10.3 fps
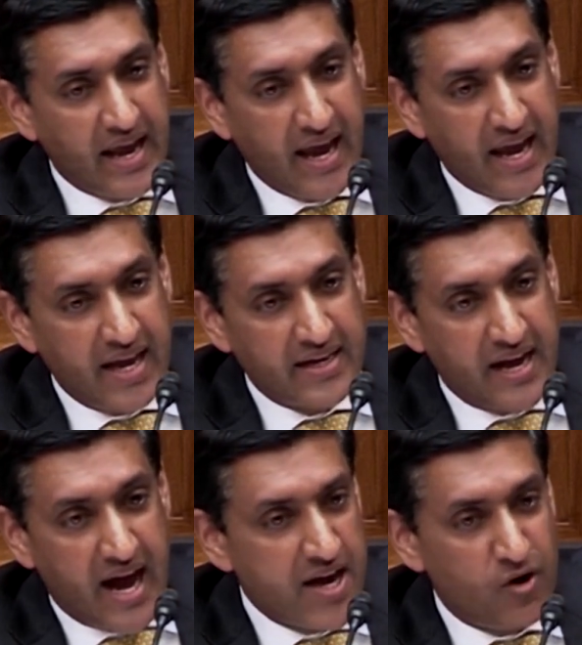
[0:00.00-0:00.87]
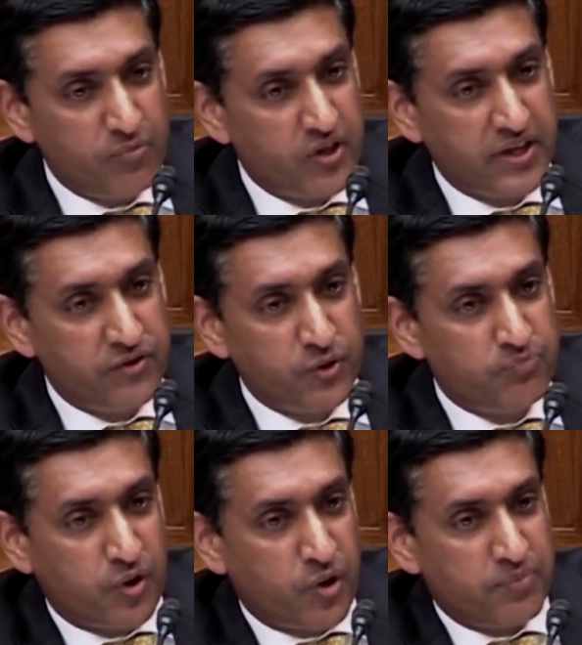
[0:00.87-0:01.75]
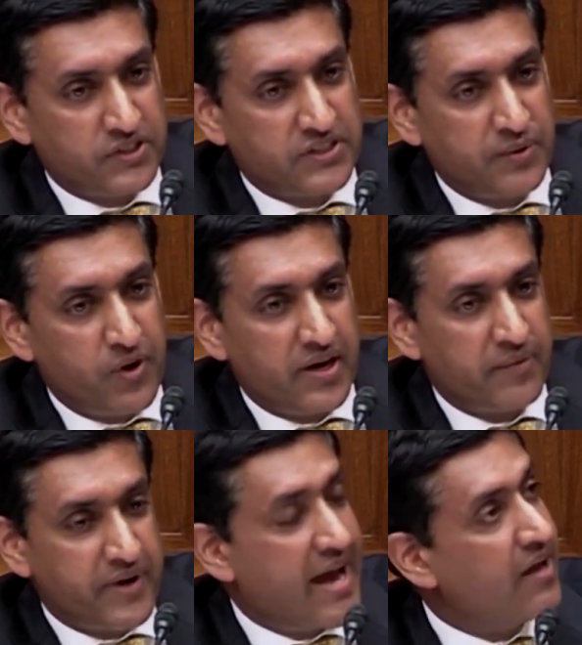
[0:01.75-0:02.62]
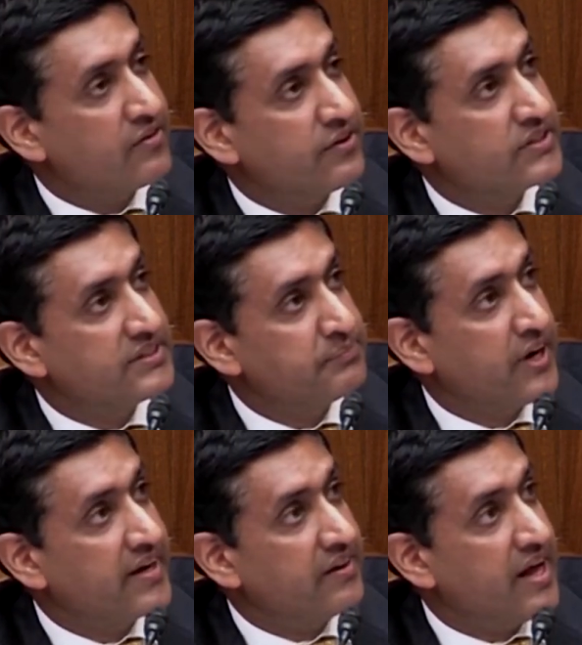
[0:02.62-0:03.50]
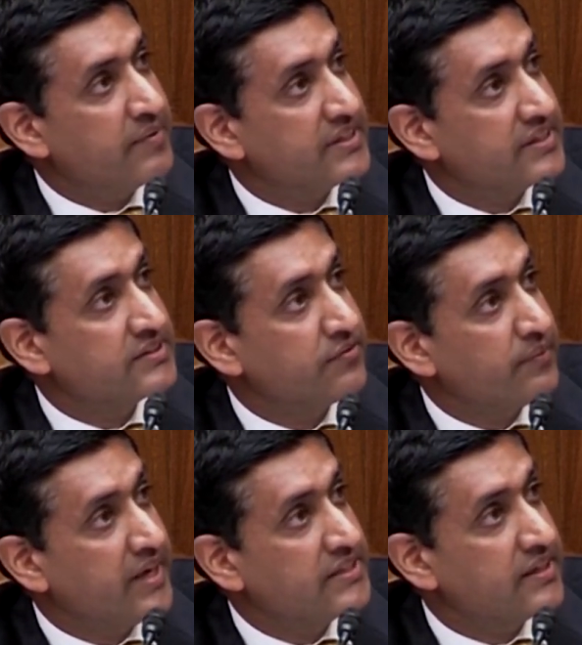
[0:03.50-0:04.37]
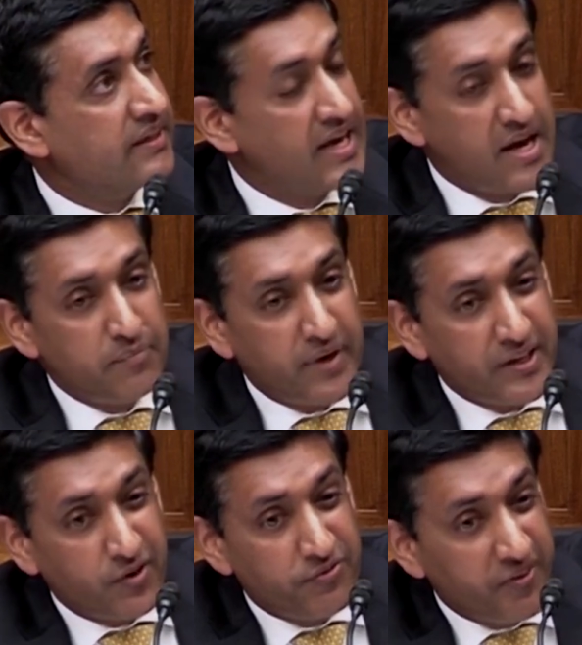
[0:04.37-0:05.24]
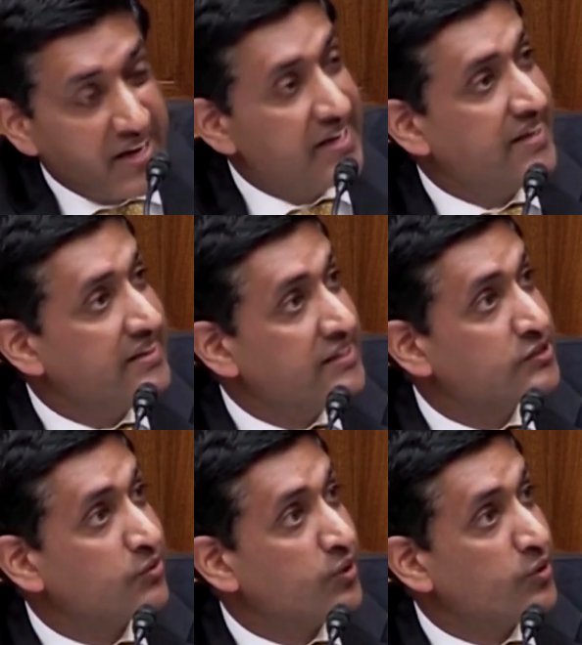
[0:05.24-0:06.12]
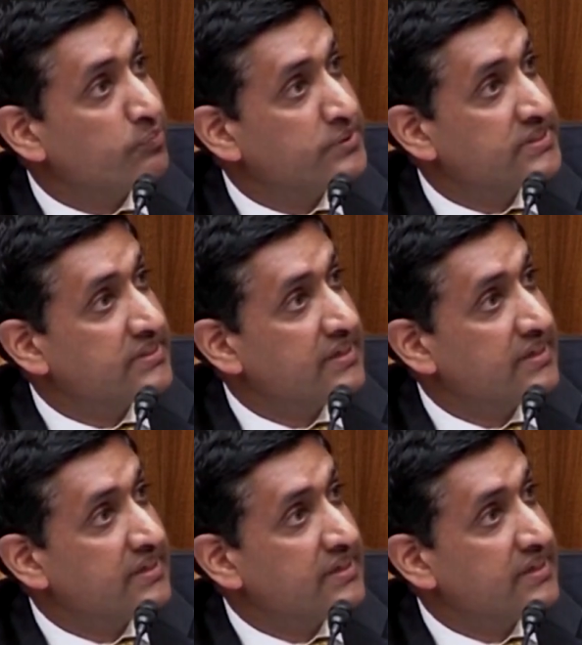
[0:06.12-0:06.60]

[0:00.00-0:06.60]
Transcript: And I don't believe you purposely want to be out there spreading climate disinformation. But you're funding these groups